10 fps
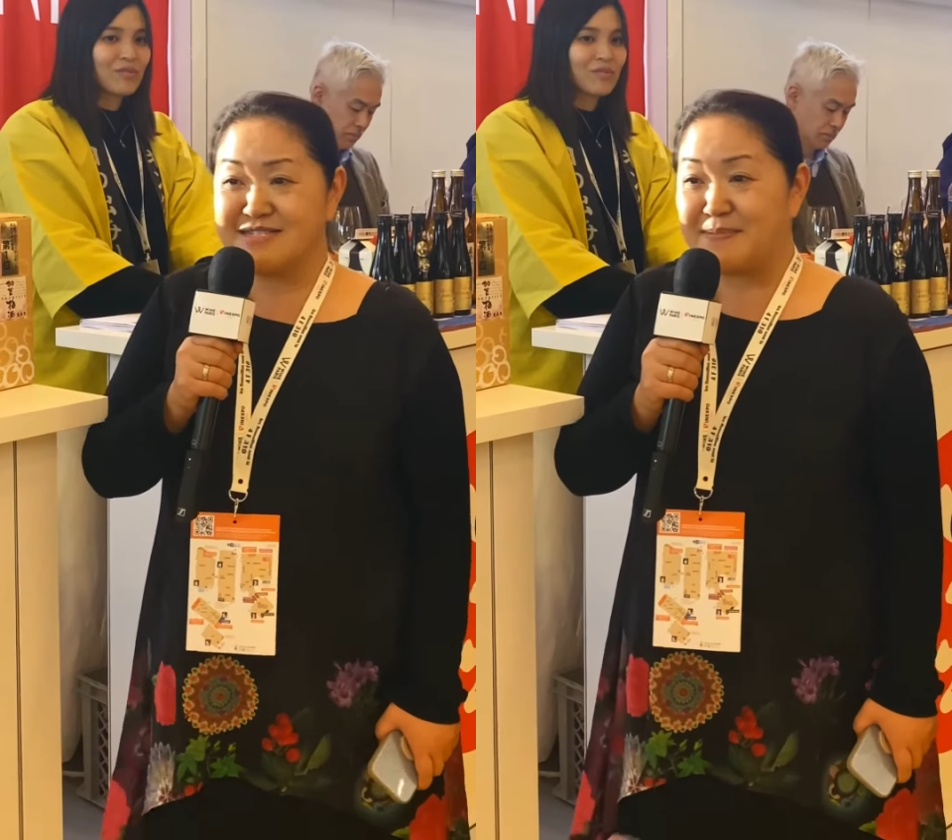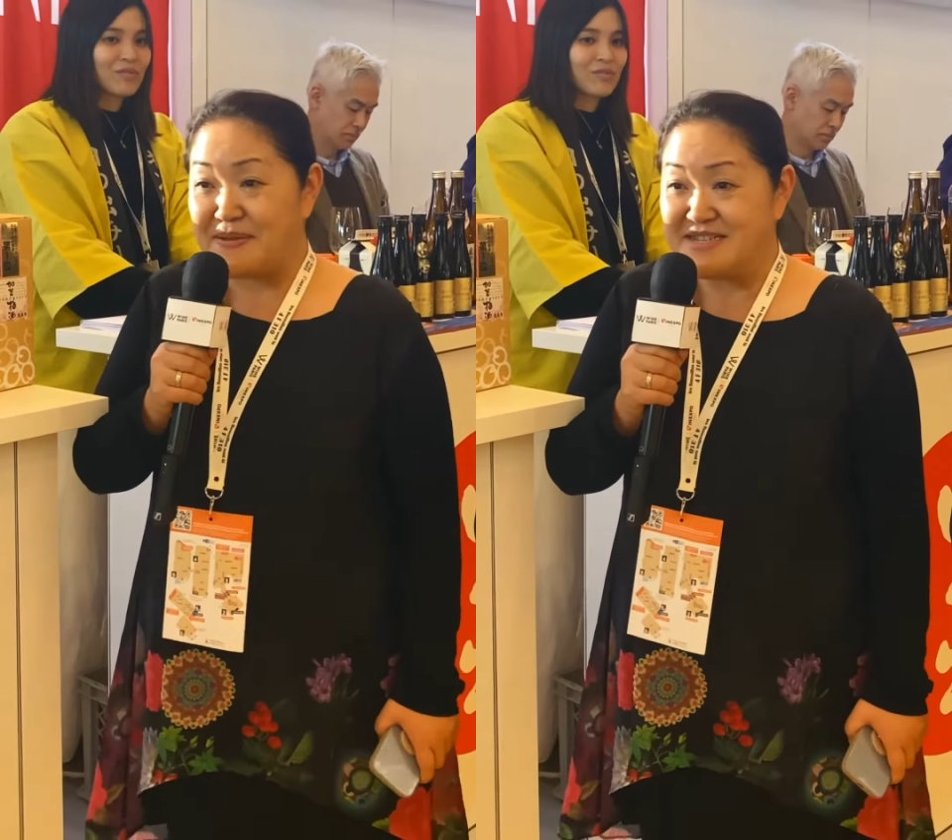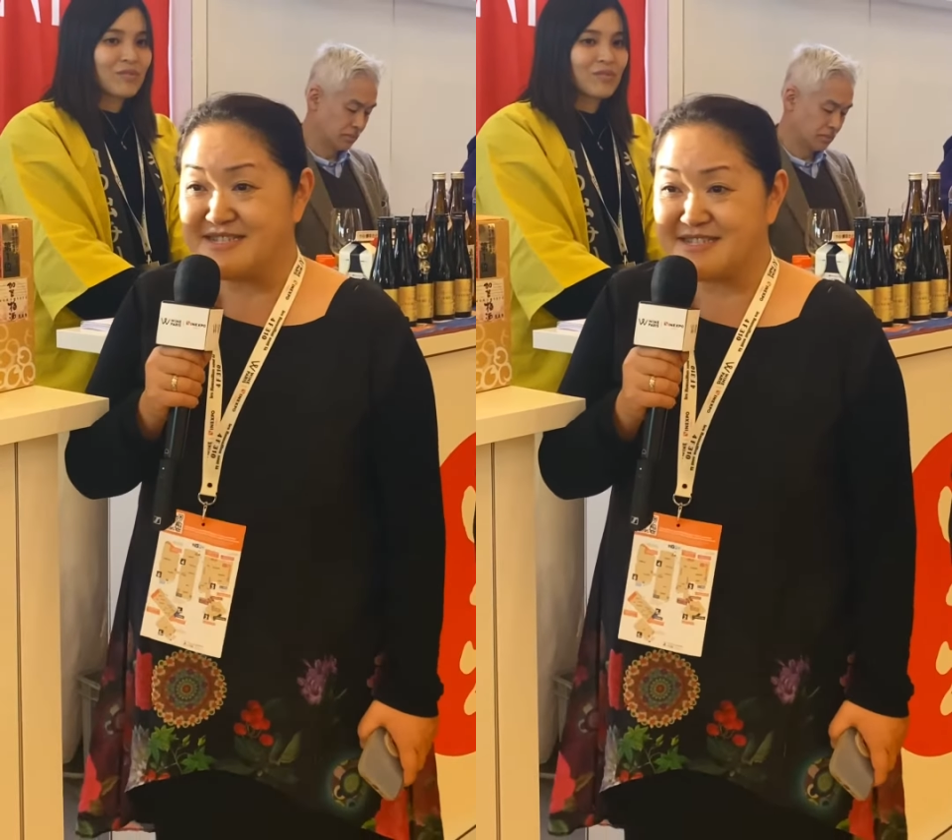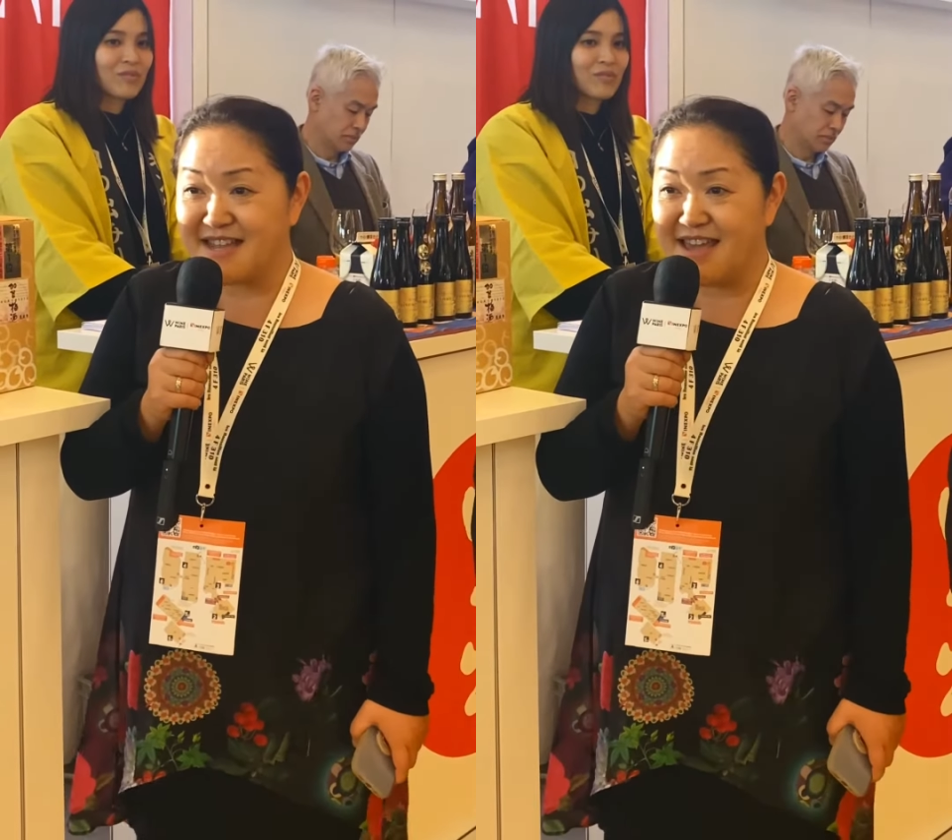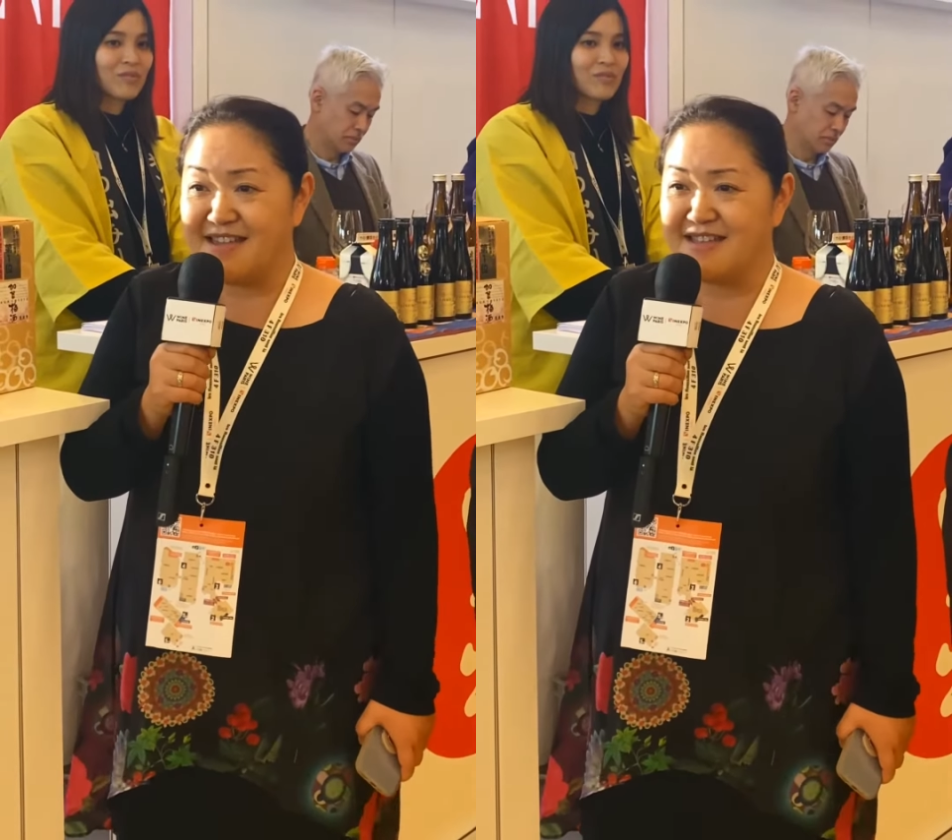Japanese
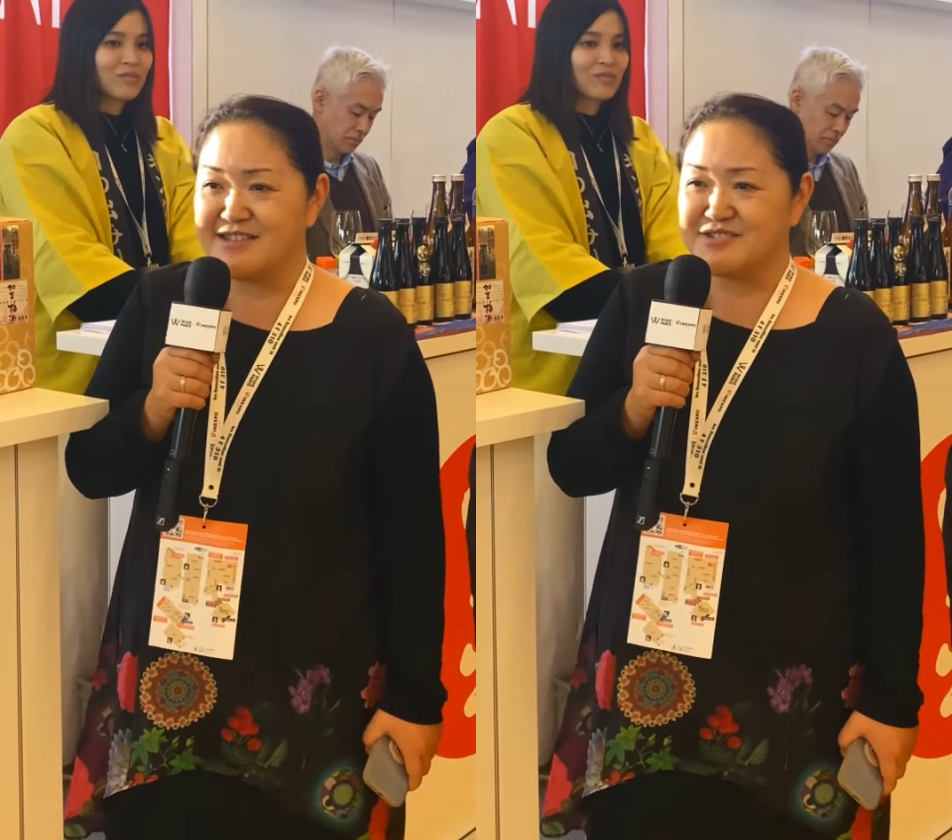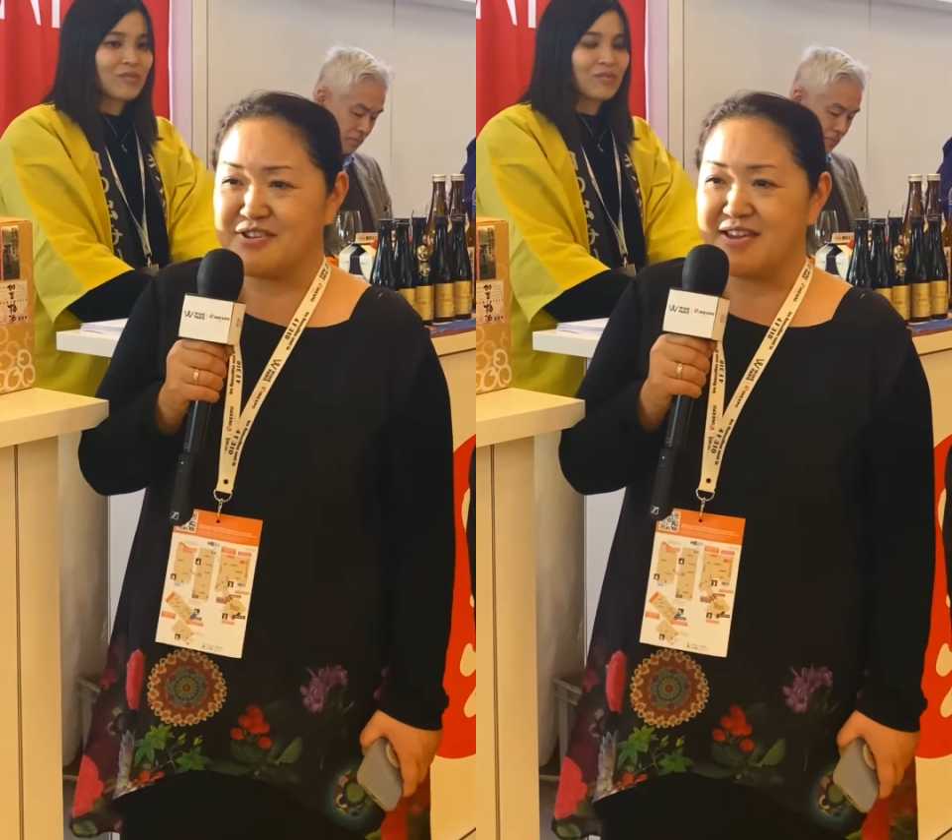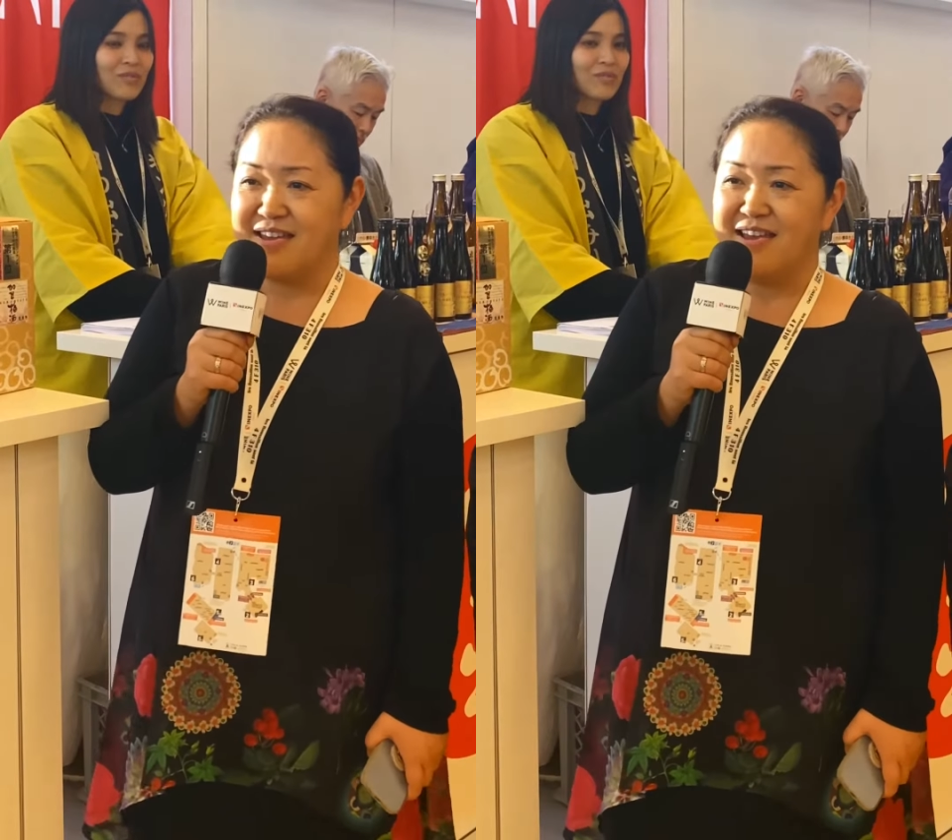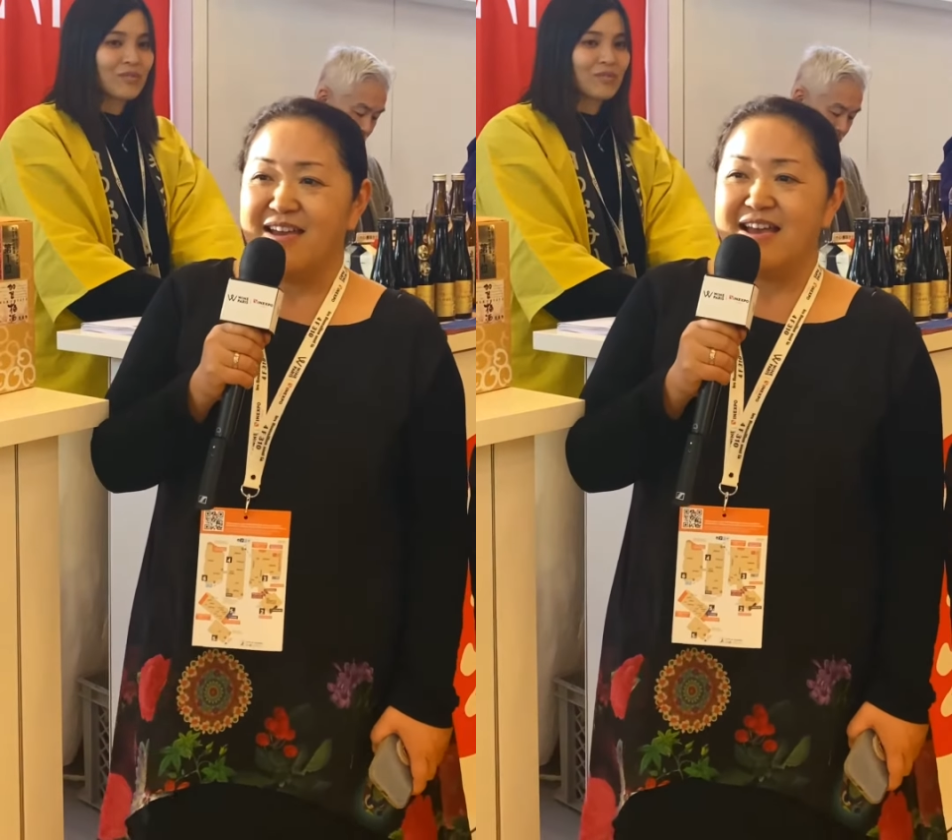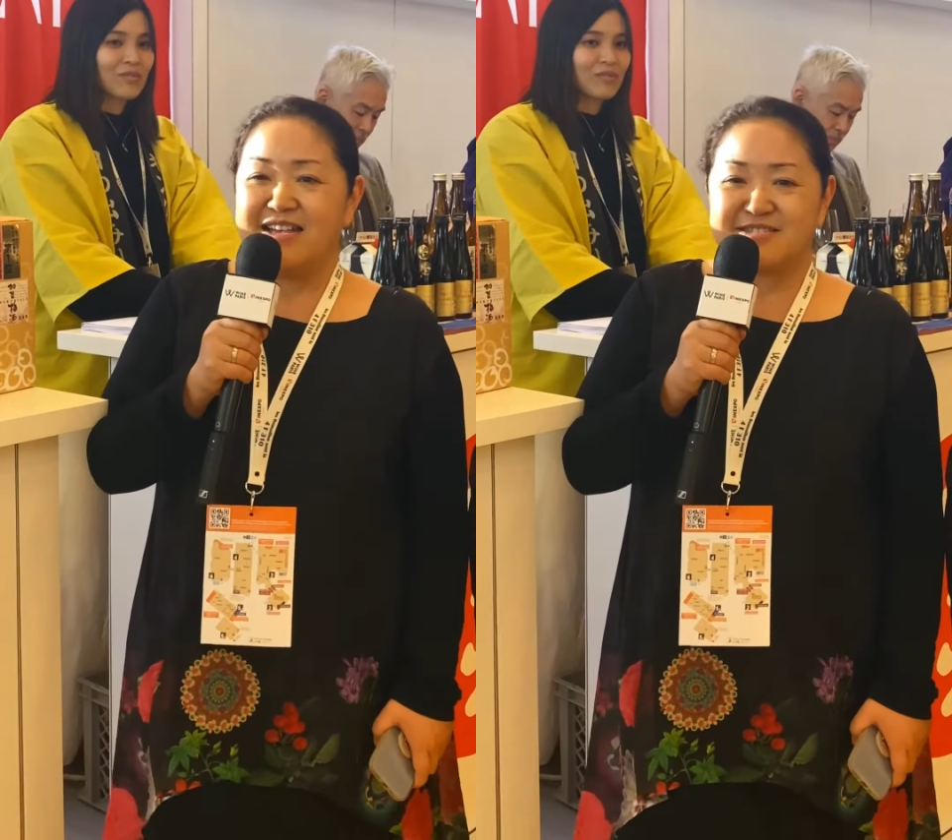sake industry,
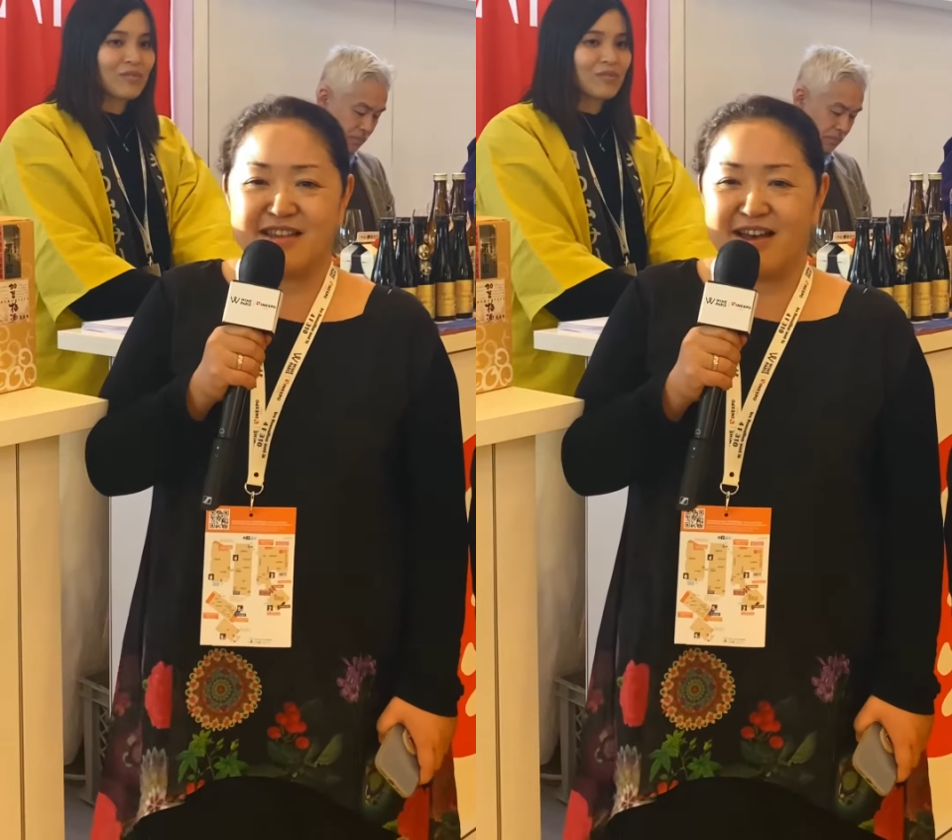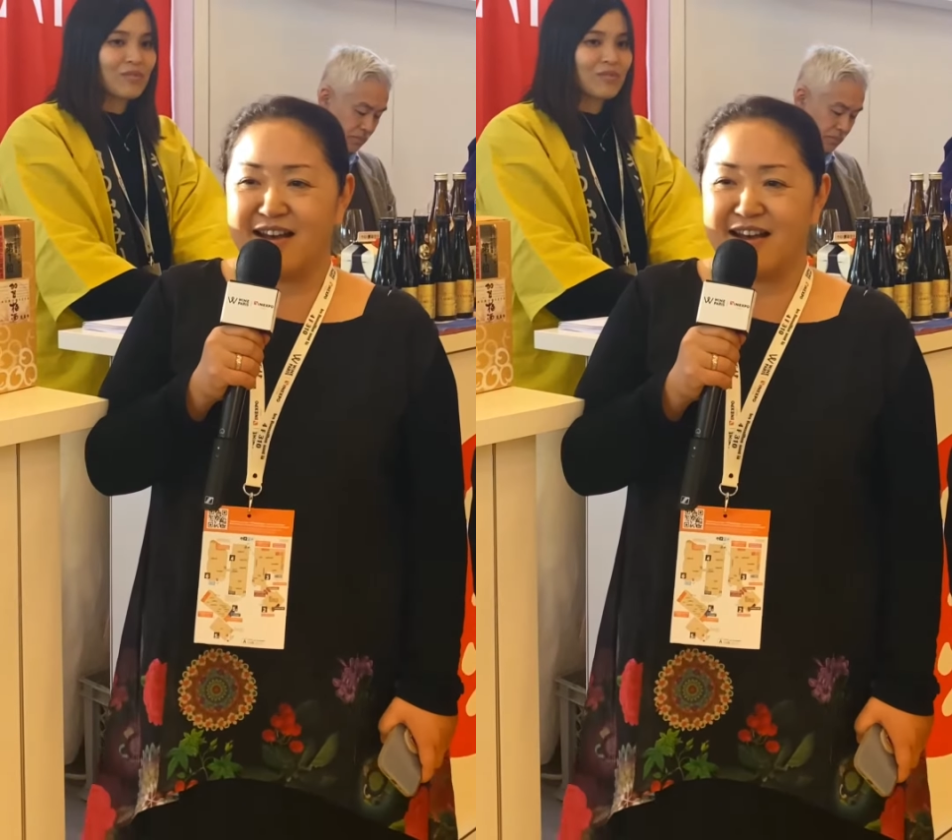it's